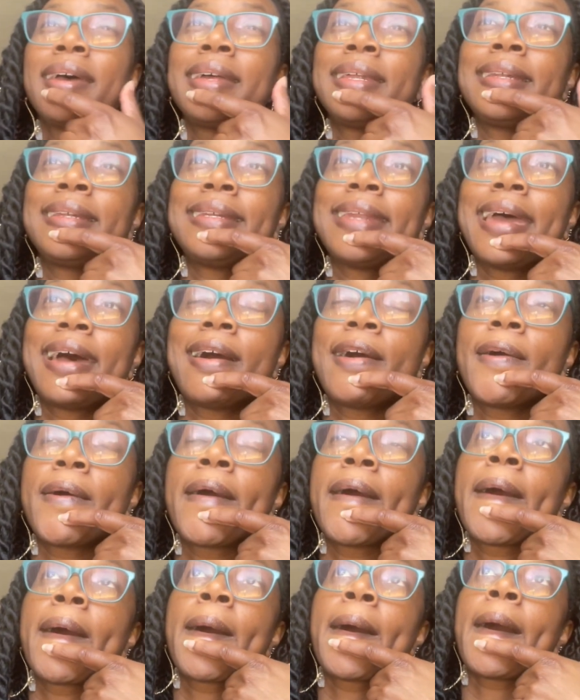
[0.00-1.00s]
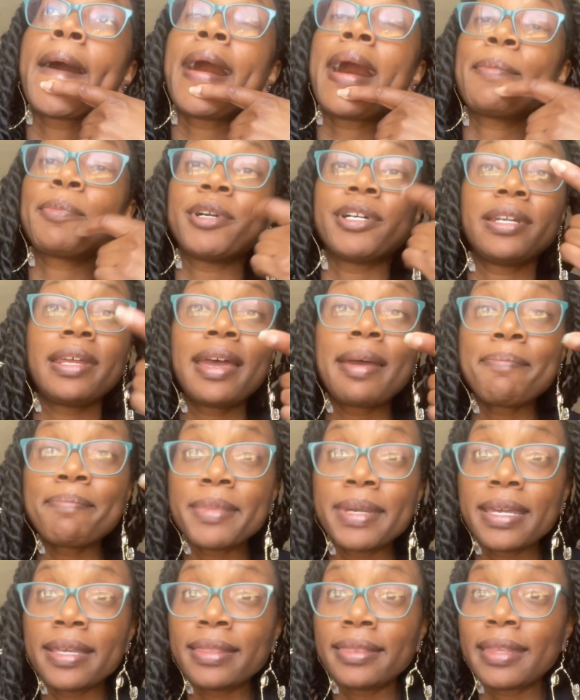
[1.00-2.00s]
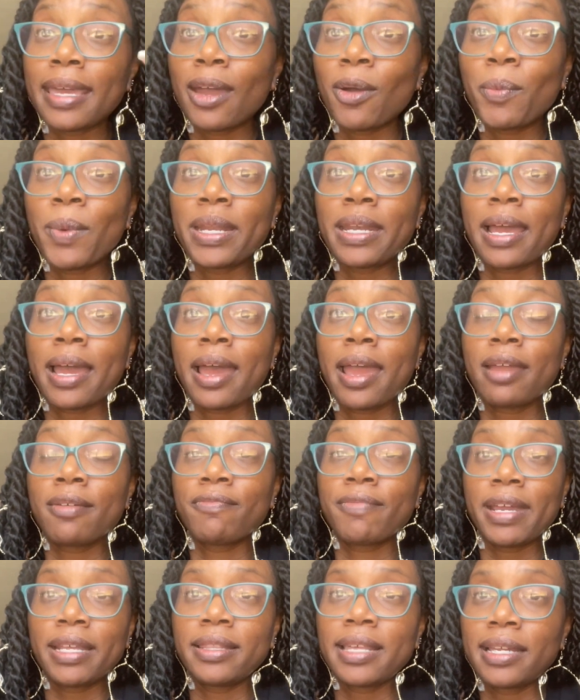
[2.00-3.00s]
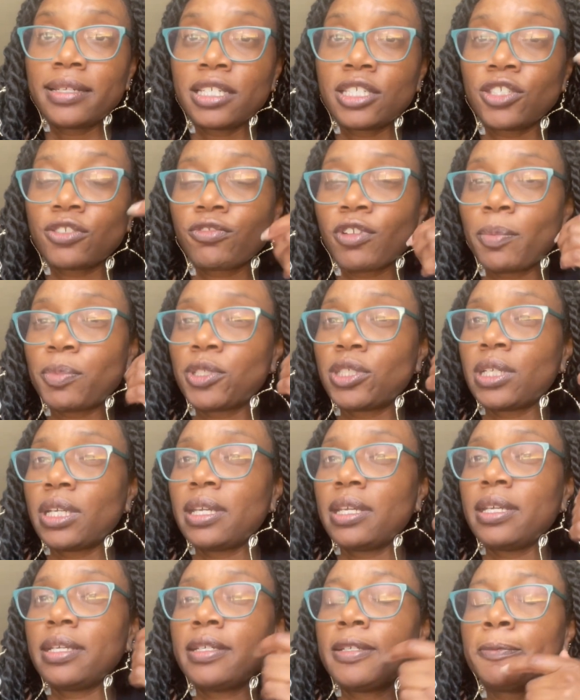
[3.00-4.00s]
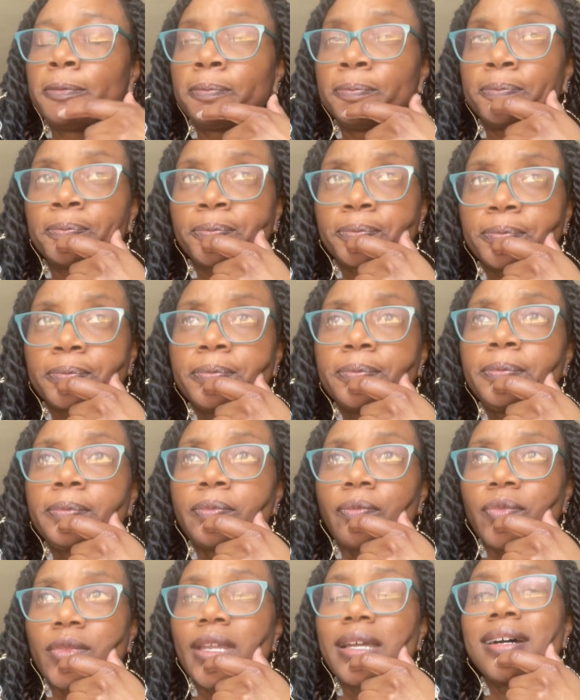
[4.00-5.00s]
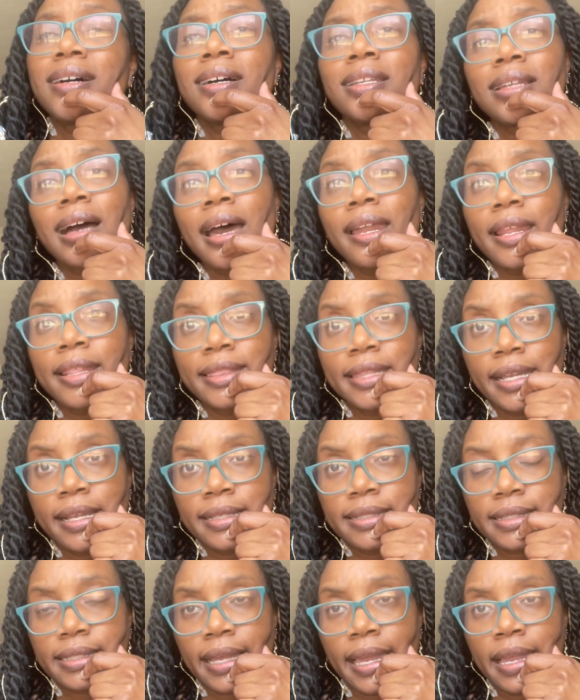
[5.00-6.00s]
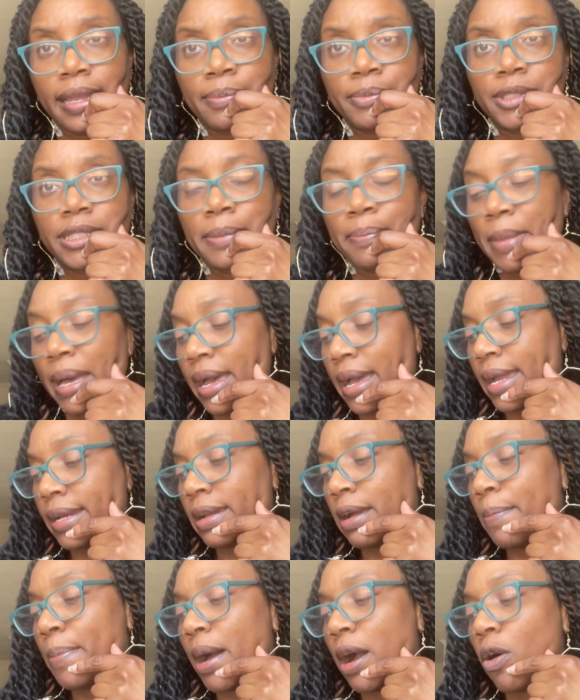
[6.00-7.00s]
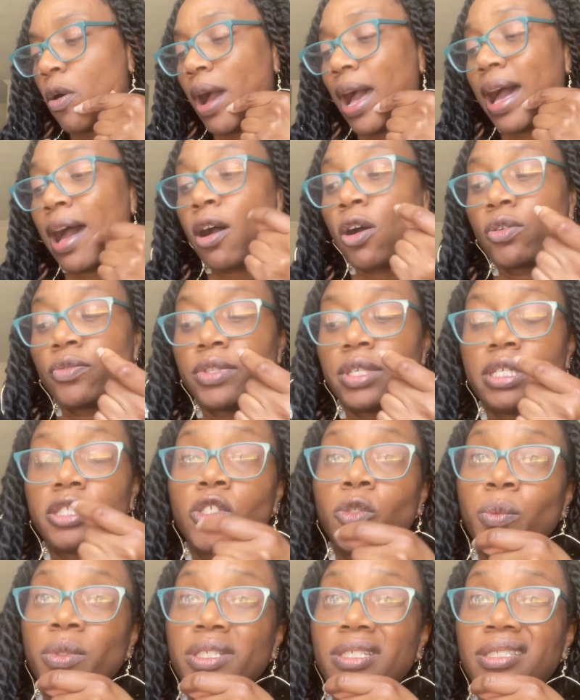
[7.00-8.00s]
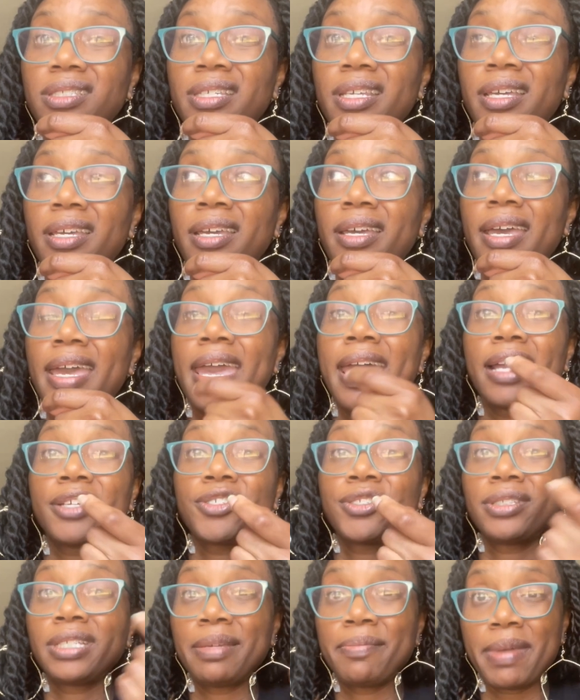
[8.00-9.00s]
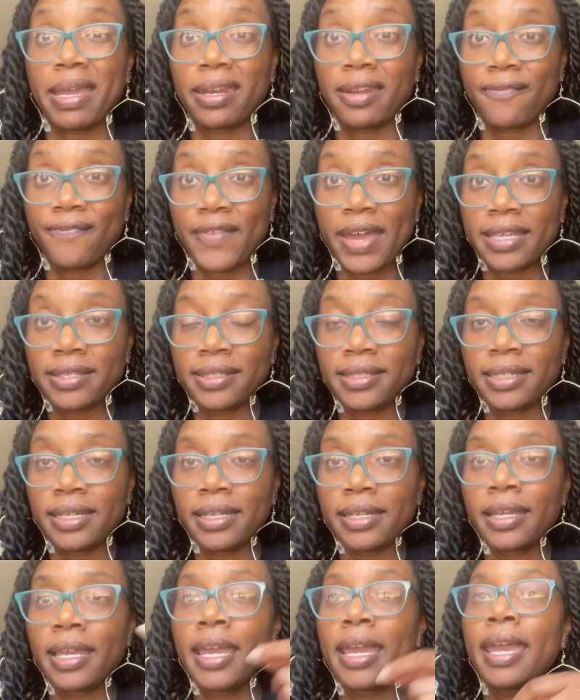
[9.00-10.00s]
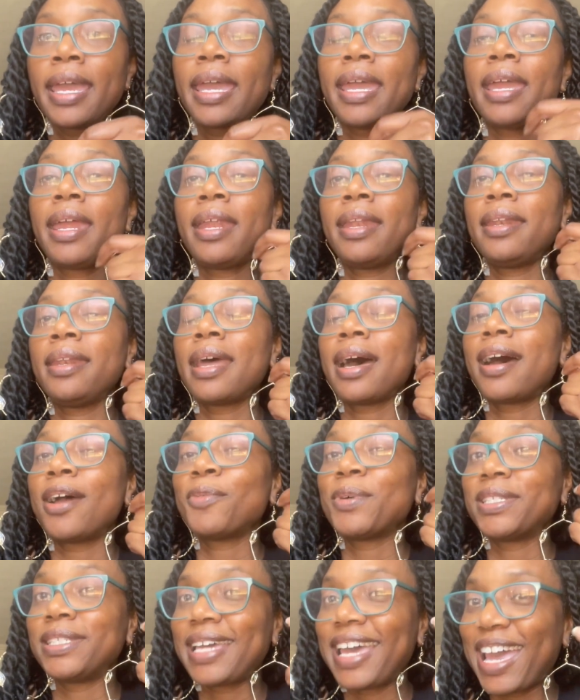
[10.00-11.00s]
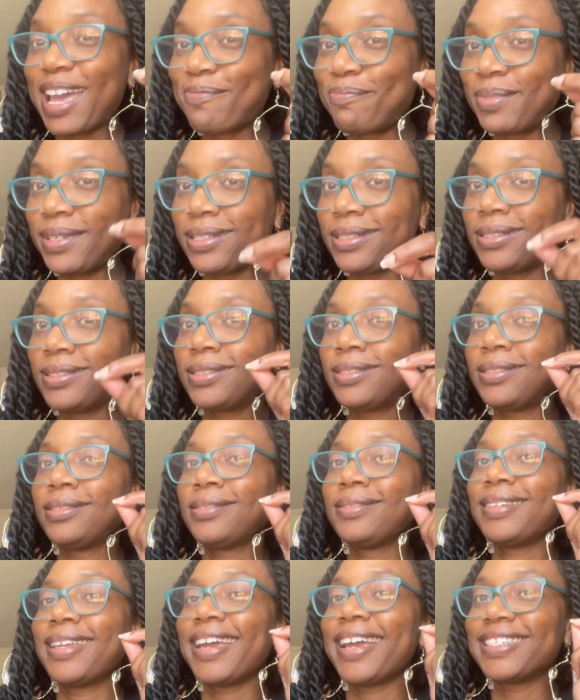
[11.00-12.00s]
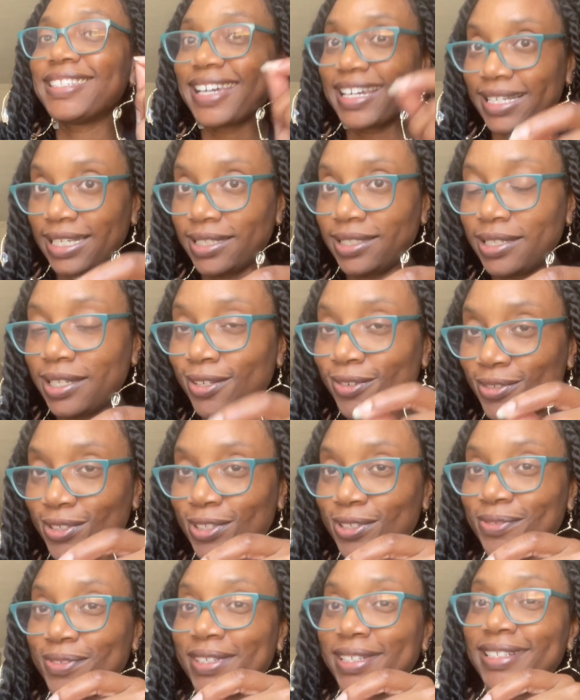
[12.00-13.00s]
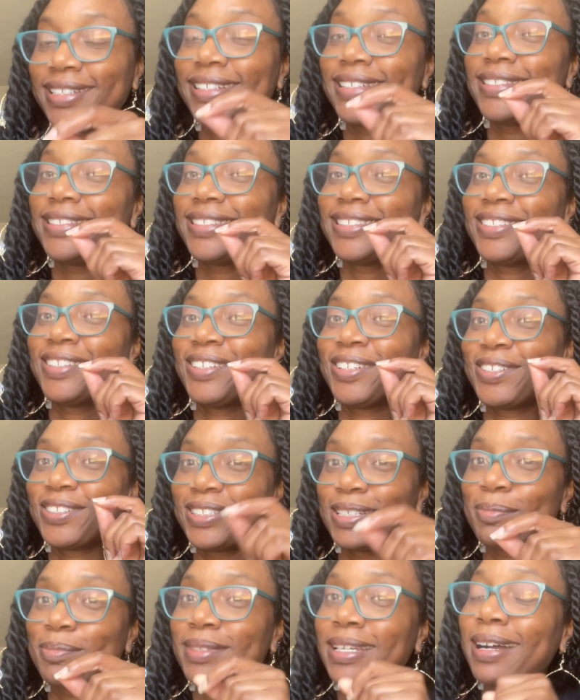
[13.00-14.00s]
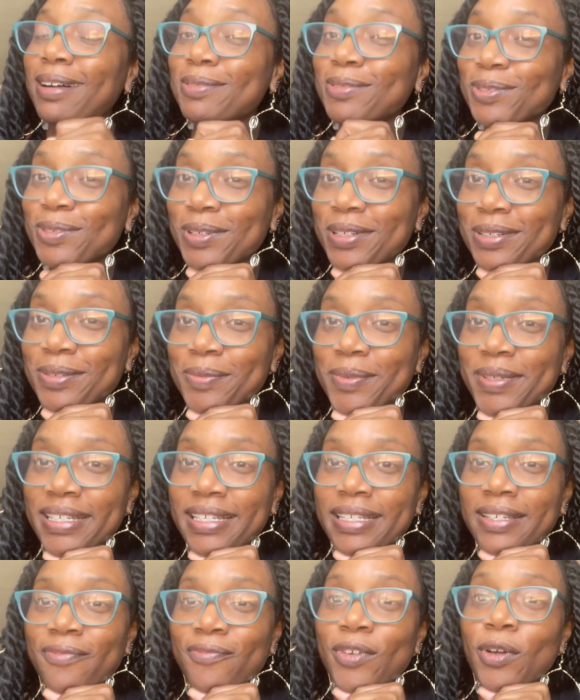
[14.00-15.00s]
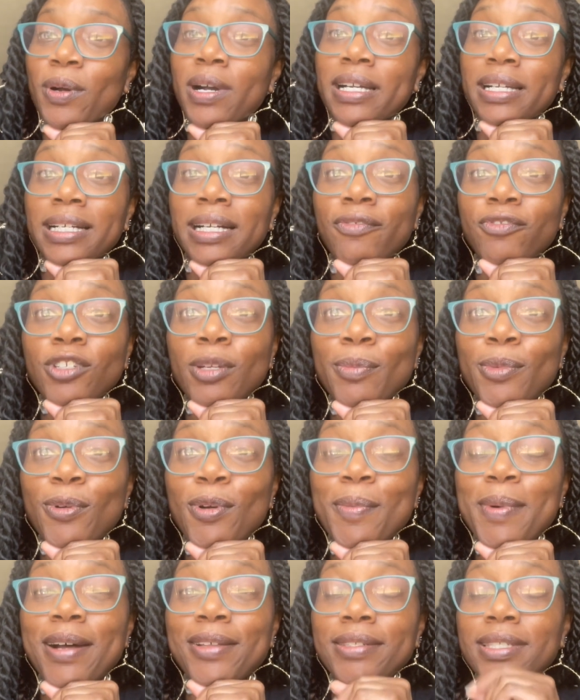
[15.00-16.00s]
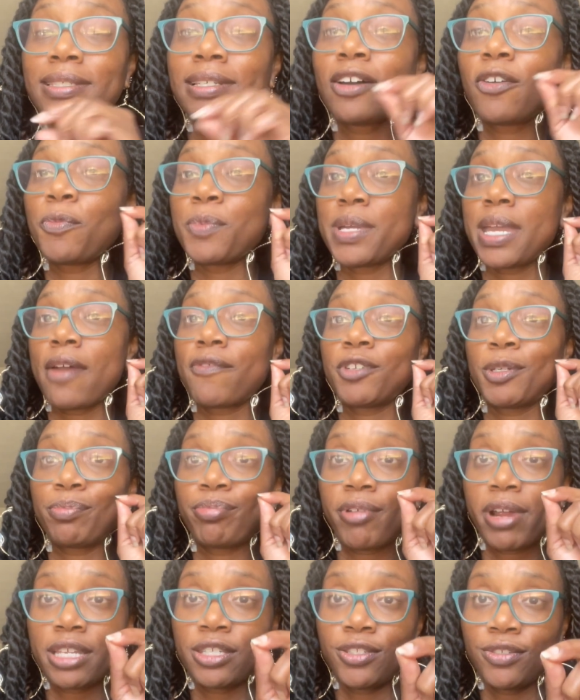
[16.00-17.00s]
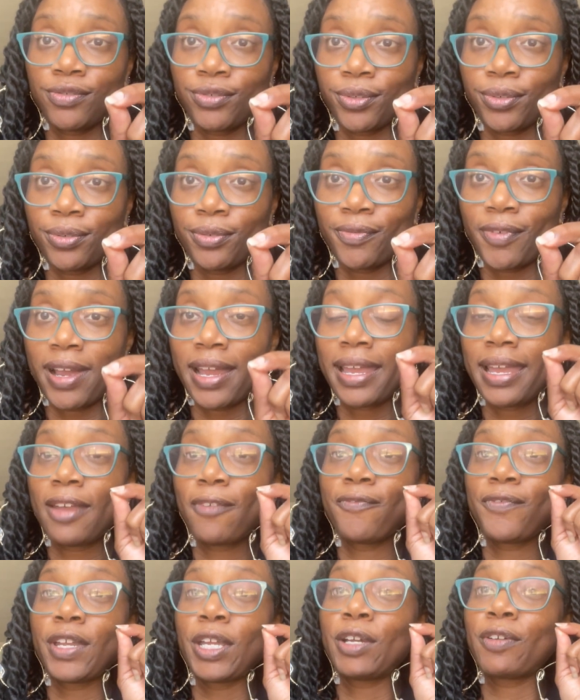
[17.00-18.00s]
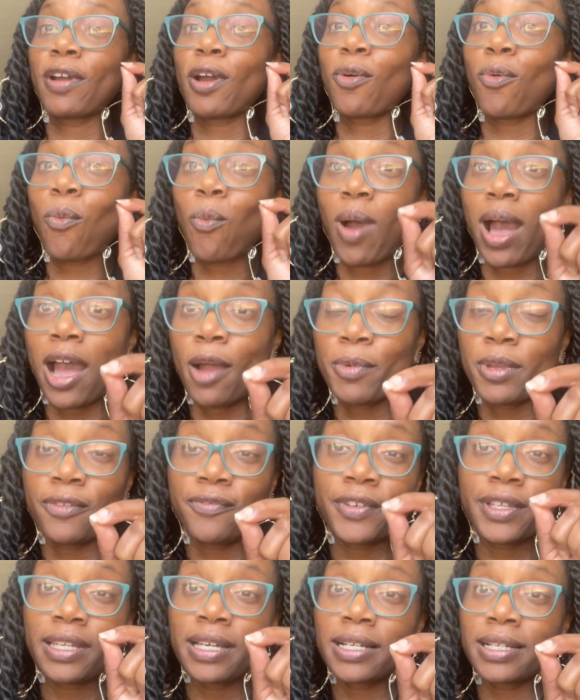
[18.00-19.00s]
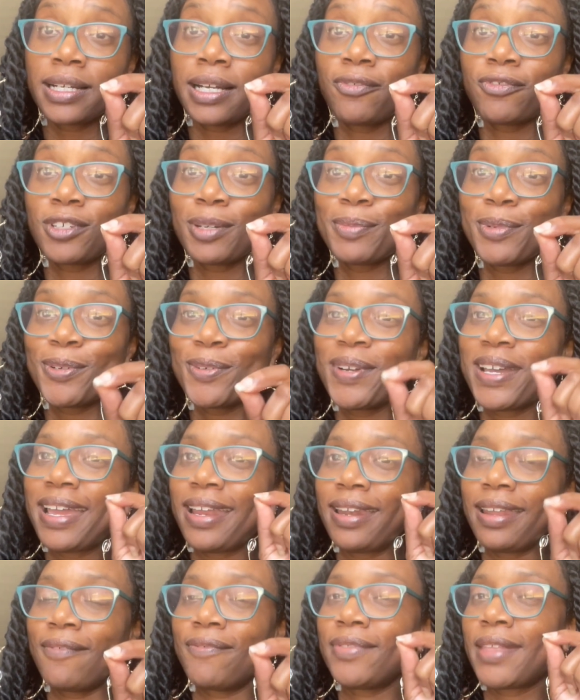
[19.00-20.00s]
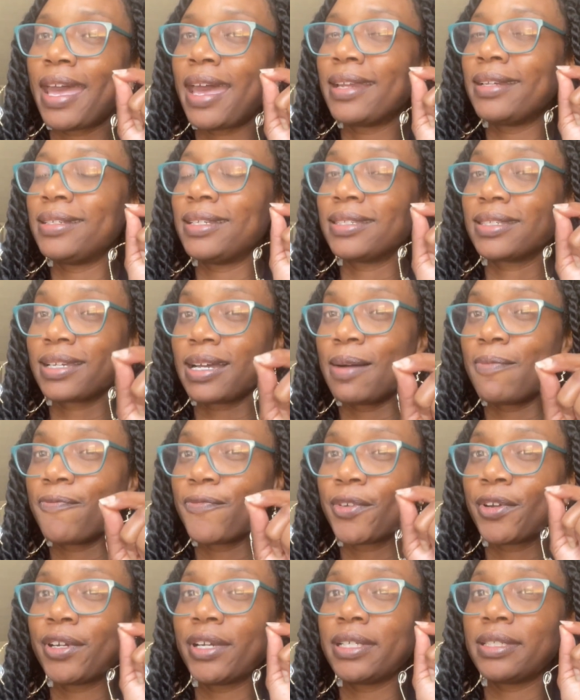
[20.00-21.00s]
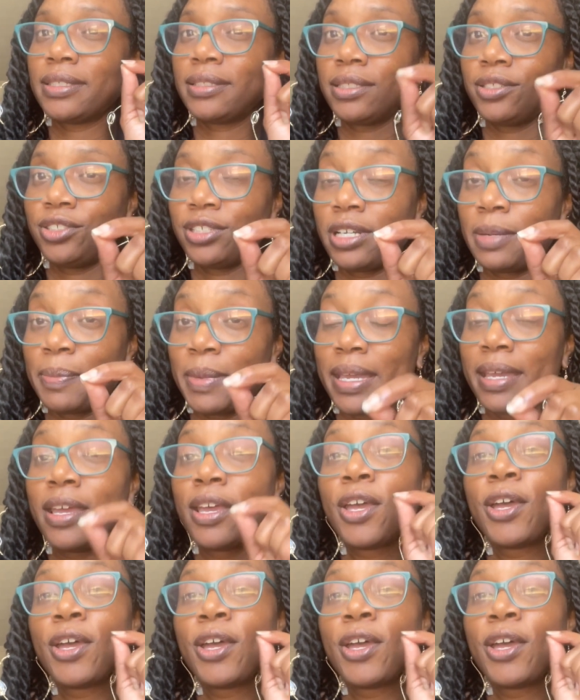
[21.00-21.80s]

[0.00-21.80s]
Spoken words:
Now, I'm going to admit that when I read that description, a lot of things came to mind about how this was actually manifesting, and I was happy as I continue to read, because sometimes when we feel uncomfortable about stuff, we have to press through, right, and figure out why we feel uncomfortable and if that discomfort is legitimate.